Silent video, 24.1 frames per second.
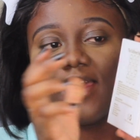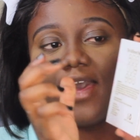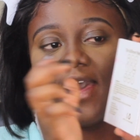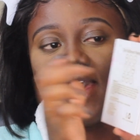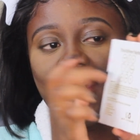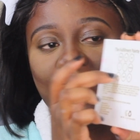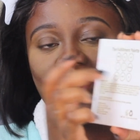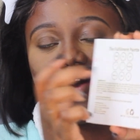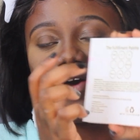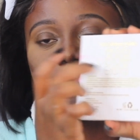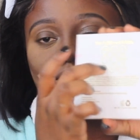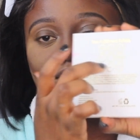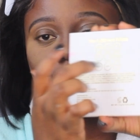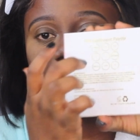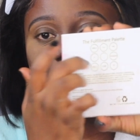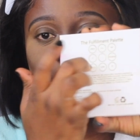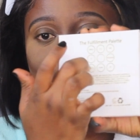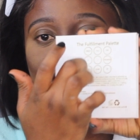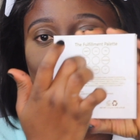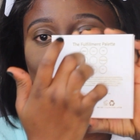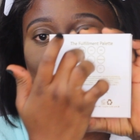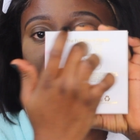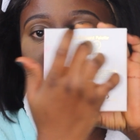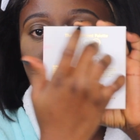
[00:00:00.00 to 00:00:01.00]
how they
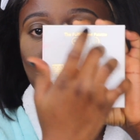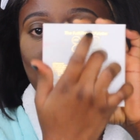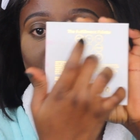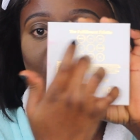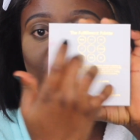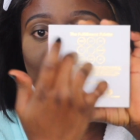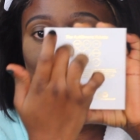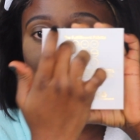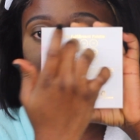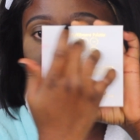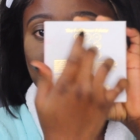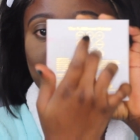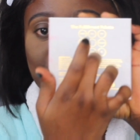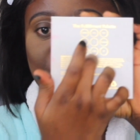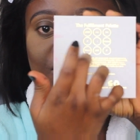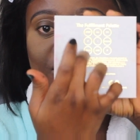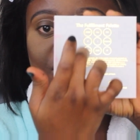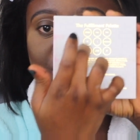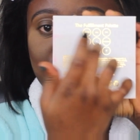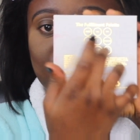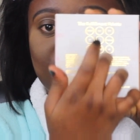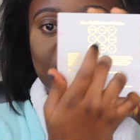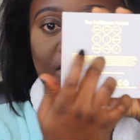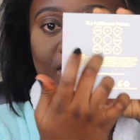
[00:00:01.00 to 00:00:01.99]
have the
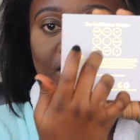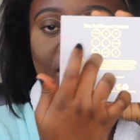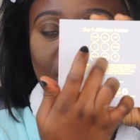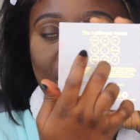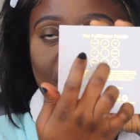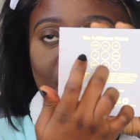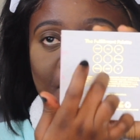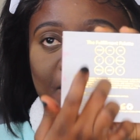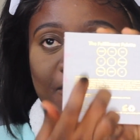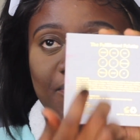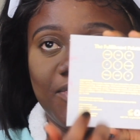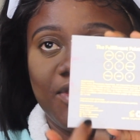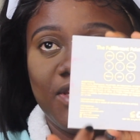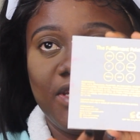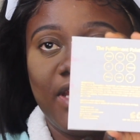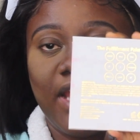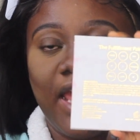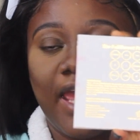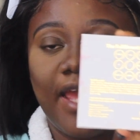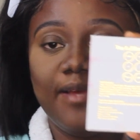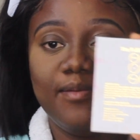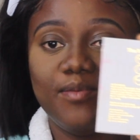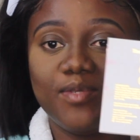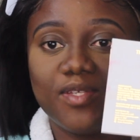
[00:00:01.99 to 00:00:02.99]
colors, the
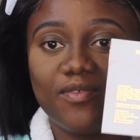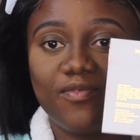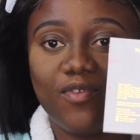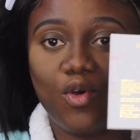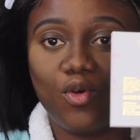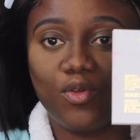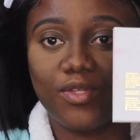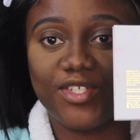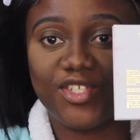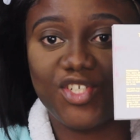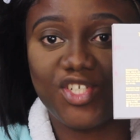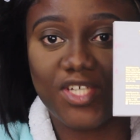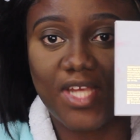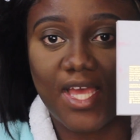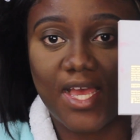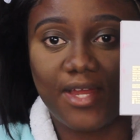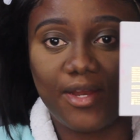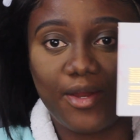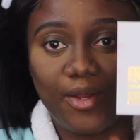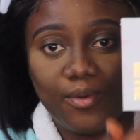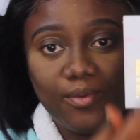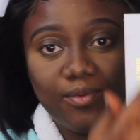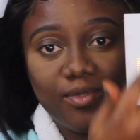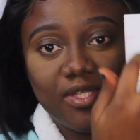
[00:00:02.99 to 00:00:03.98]
names of all the
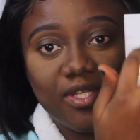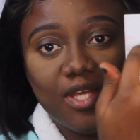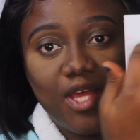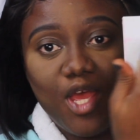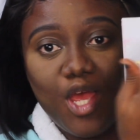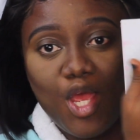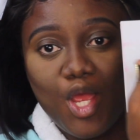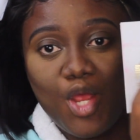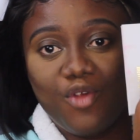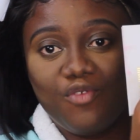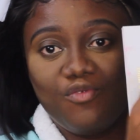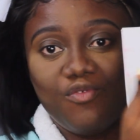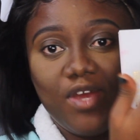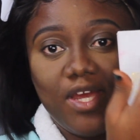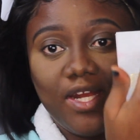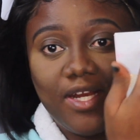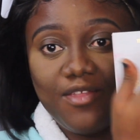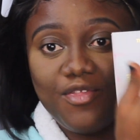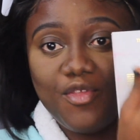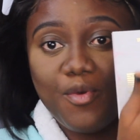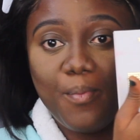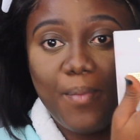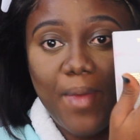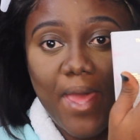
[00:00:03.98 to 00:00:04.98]
shadows right
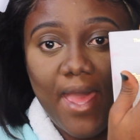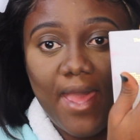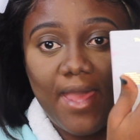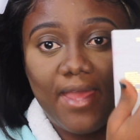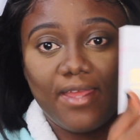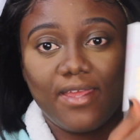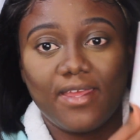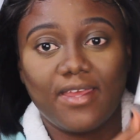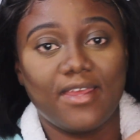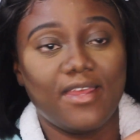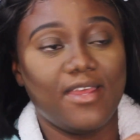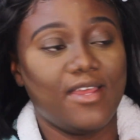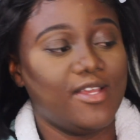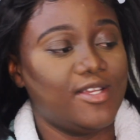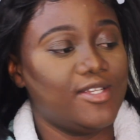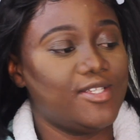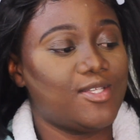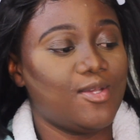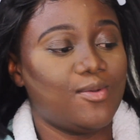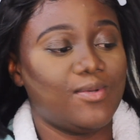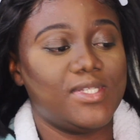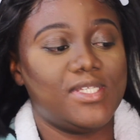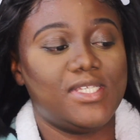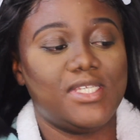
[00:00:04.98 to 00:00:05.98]
in the back,
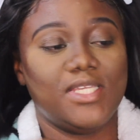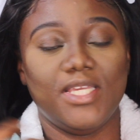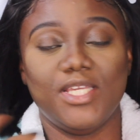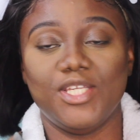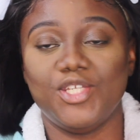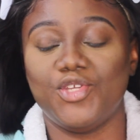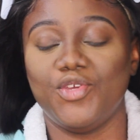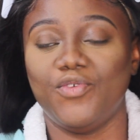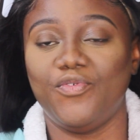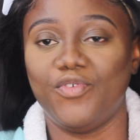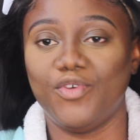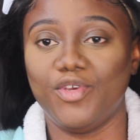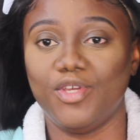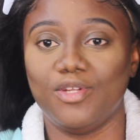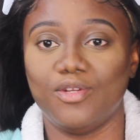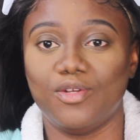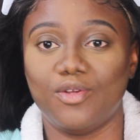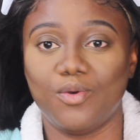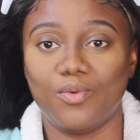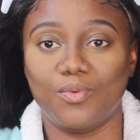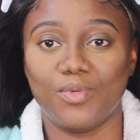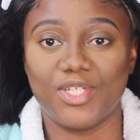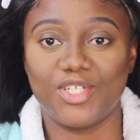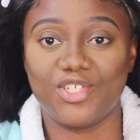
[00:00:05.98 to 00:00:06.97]
so it's easier for you to
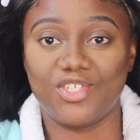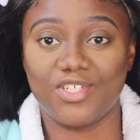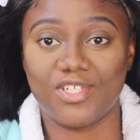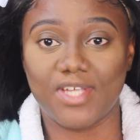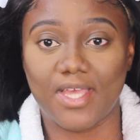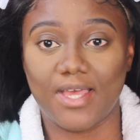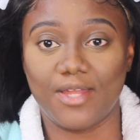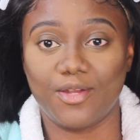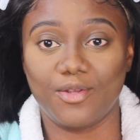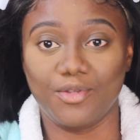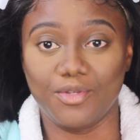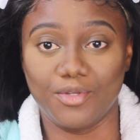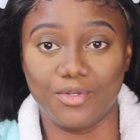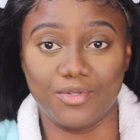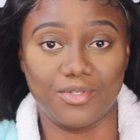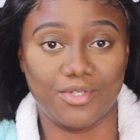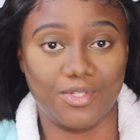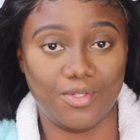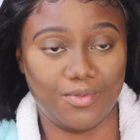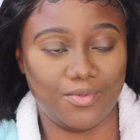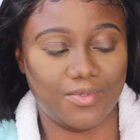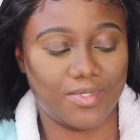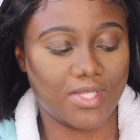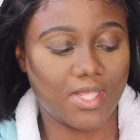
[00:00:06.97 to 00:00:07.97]
know which shadow you're
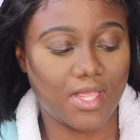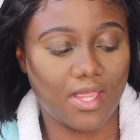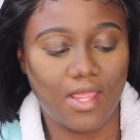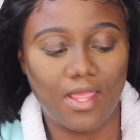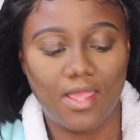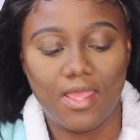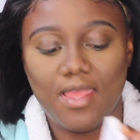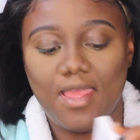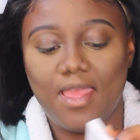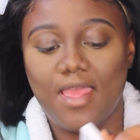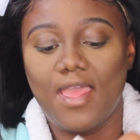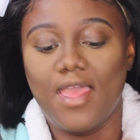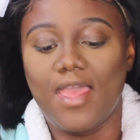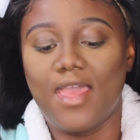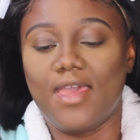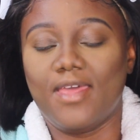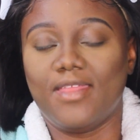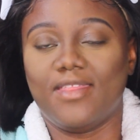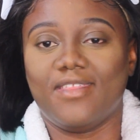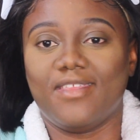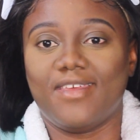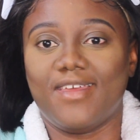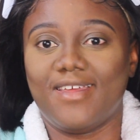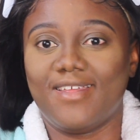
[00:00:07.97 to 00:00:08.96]
using.
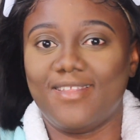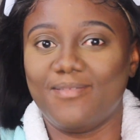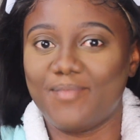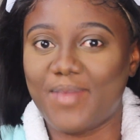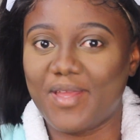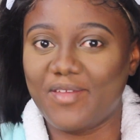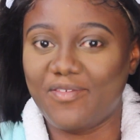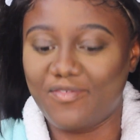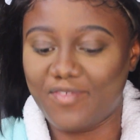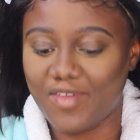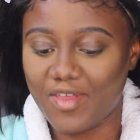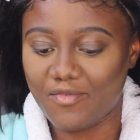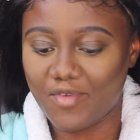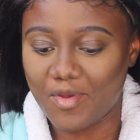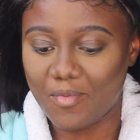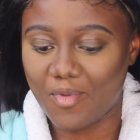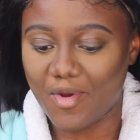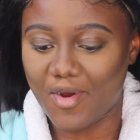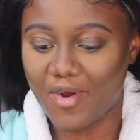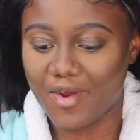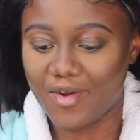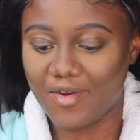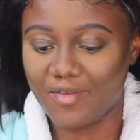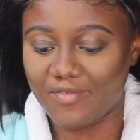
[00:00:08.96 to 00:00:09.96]
And then my favorite
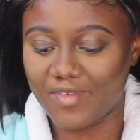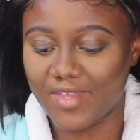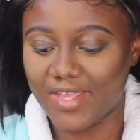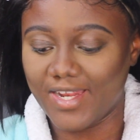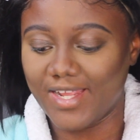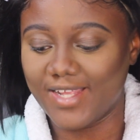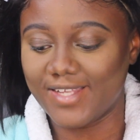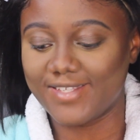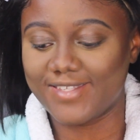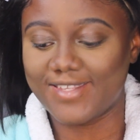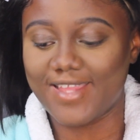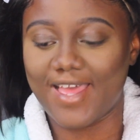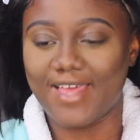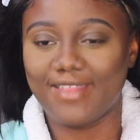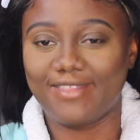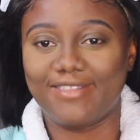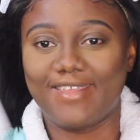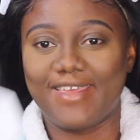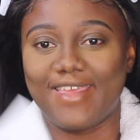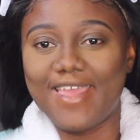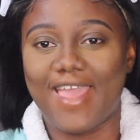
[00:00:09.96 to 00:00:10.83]
part of it is that they